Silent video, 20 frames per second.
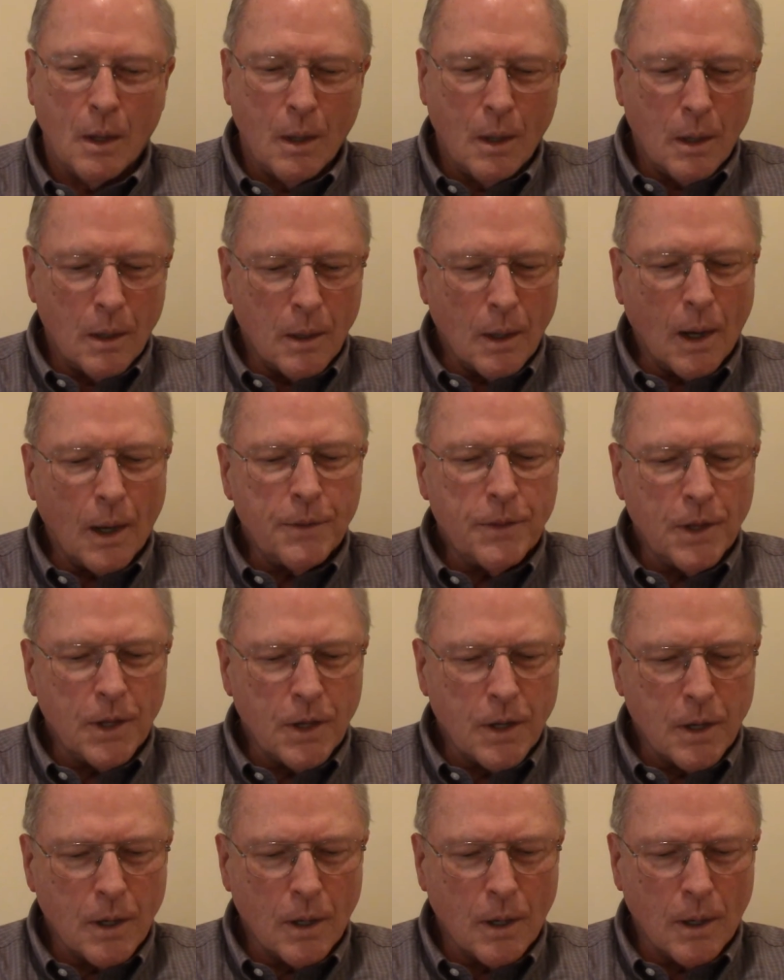Yeah, I
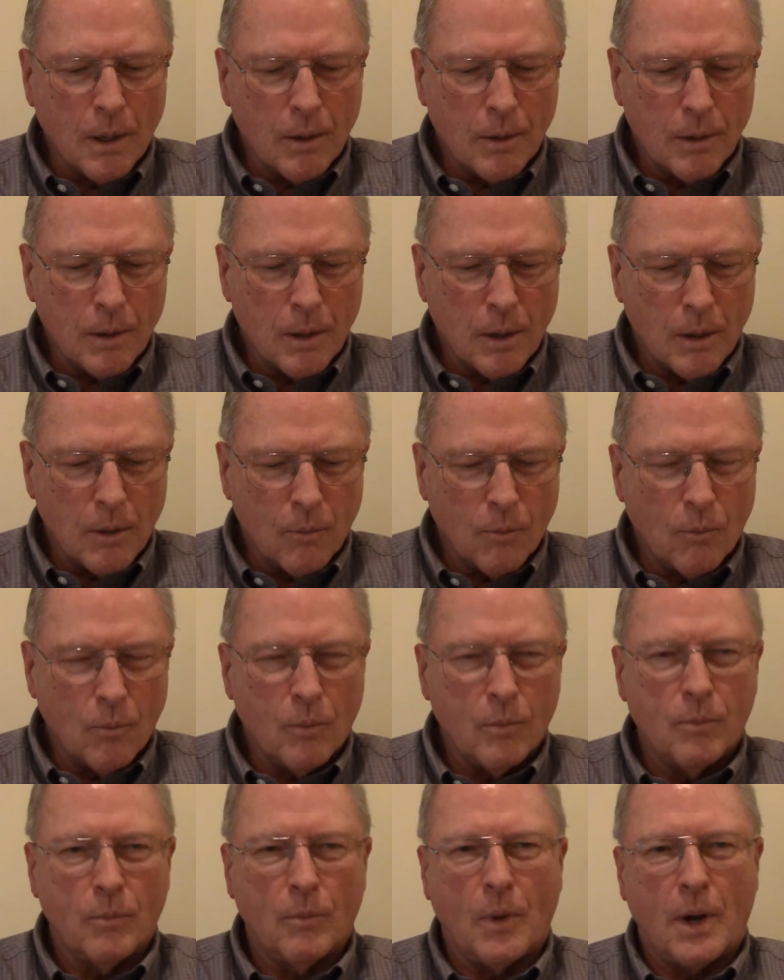think
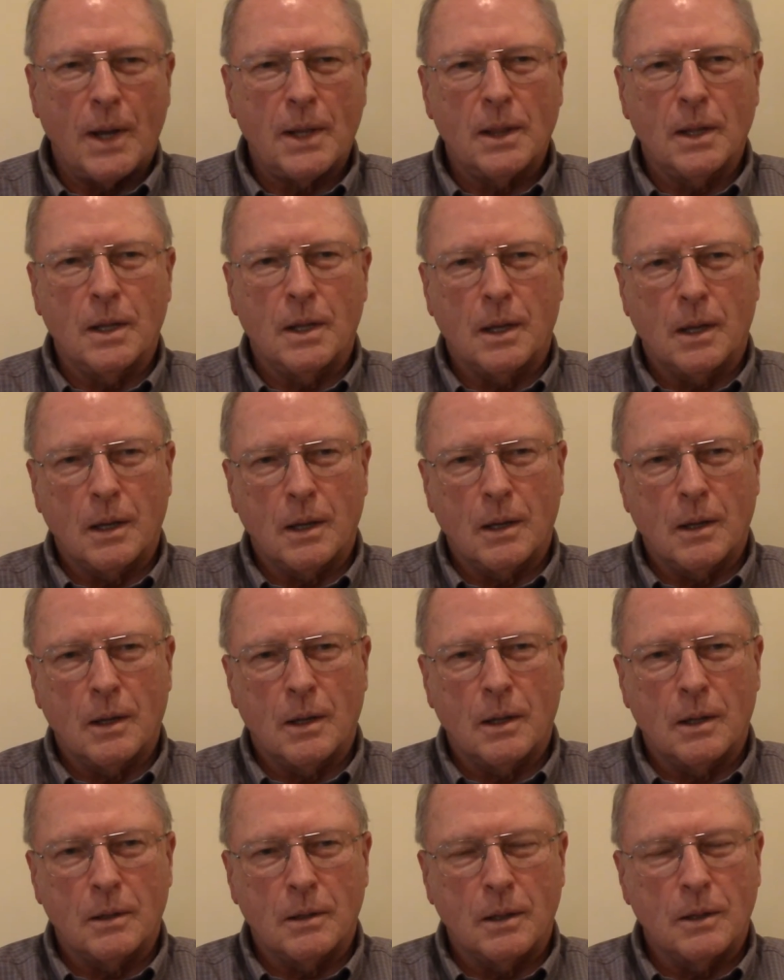modeling,
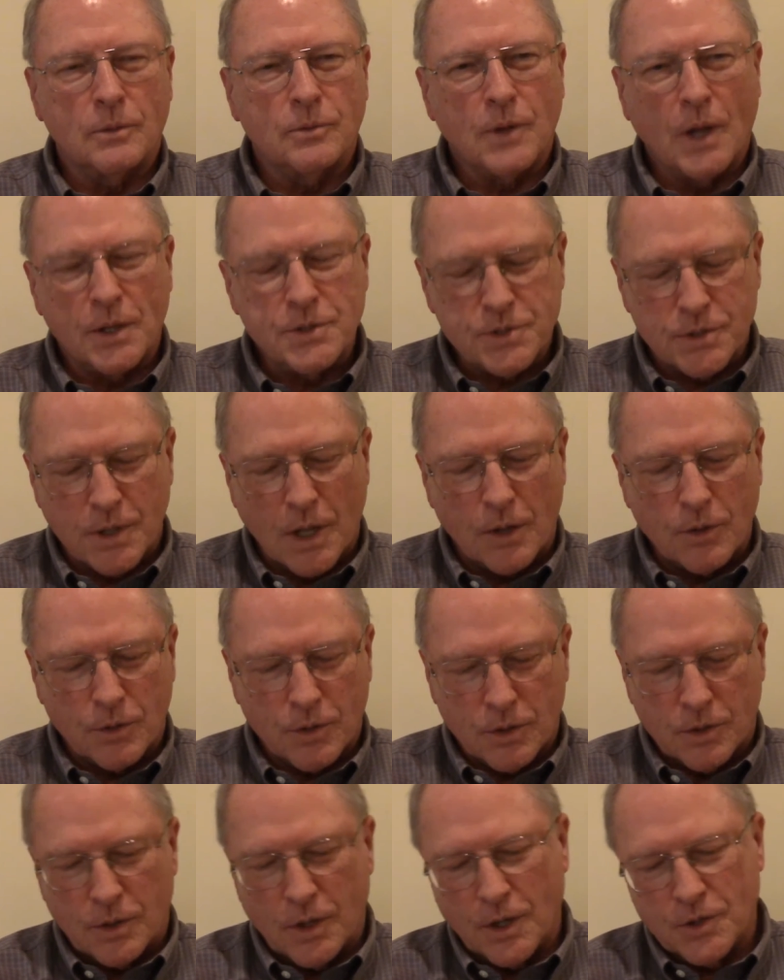and that
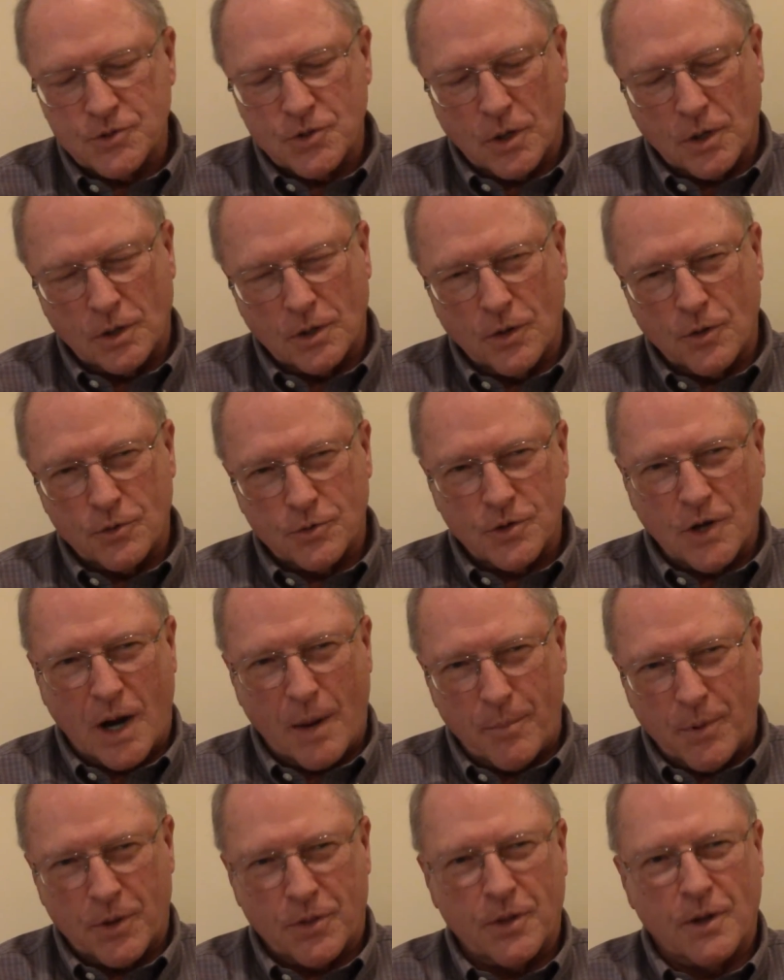hits on another
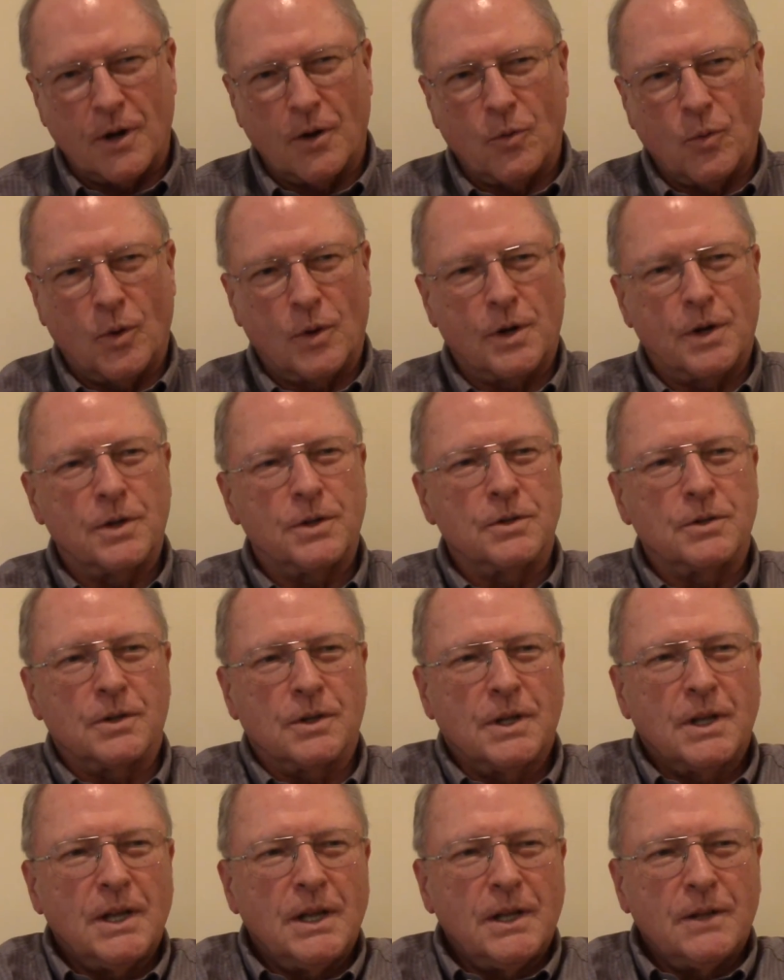topic that I wanted
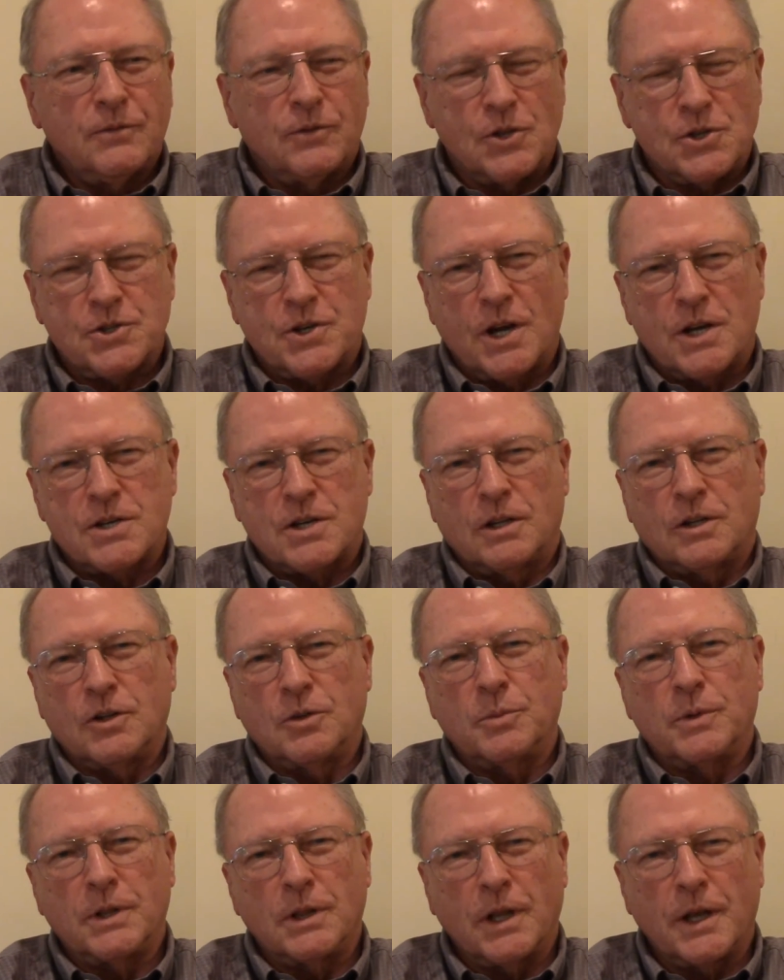to discuss a
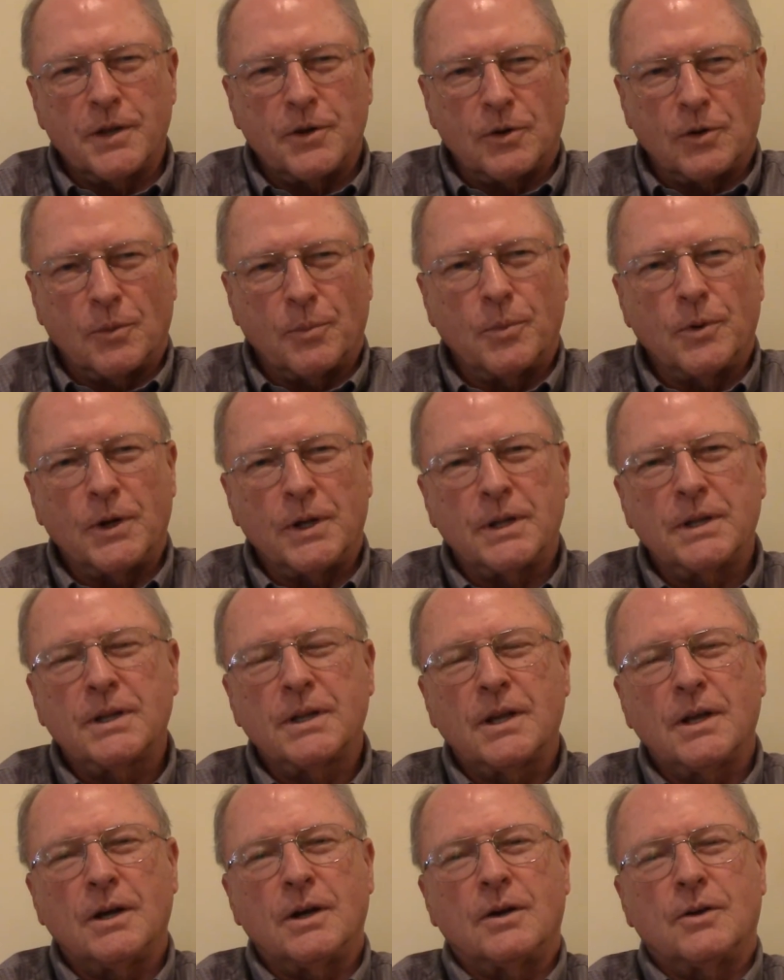little bit later, but
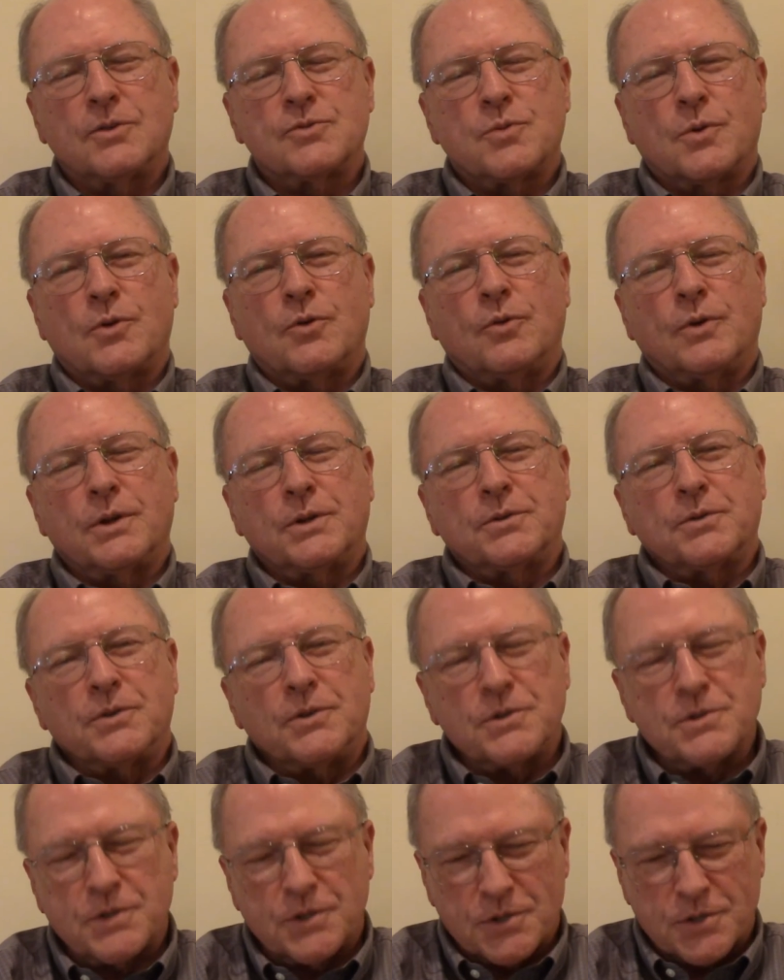as we go into
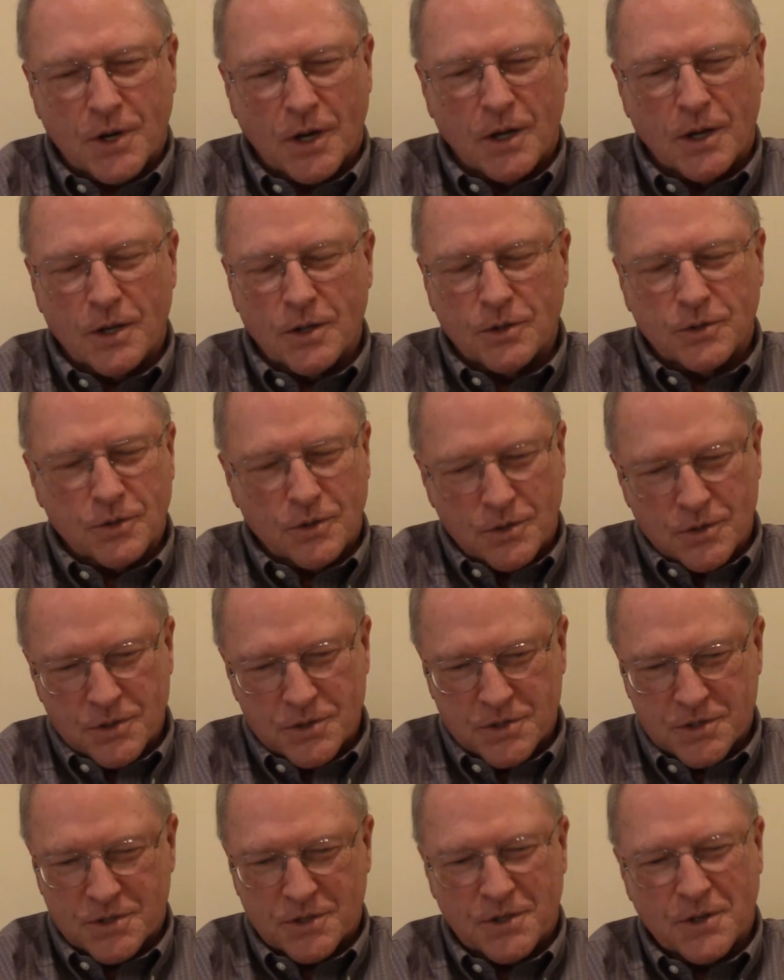
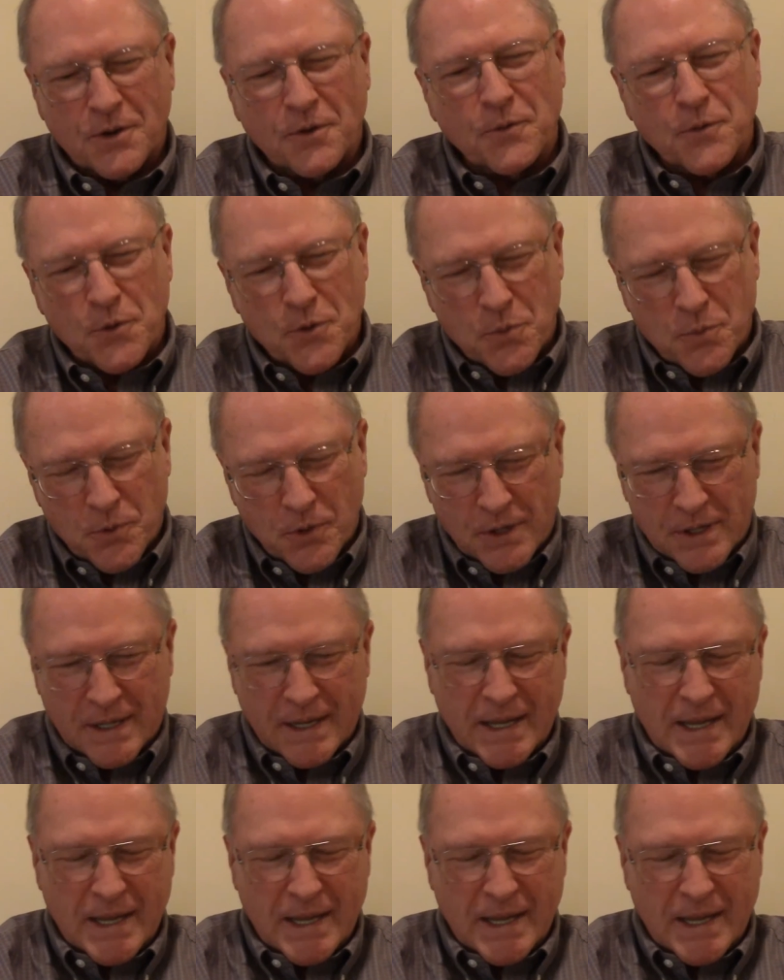this interview. But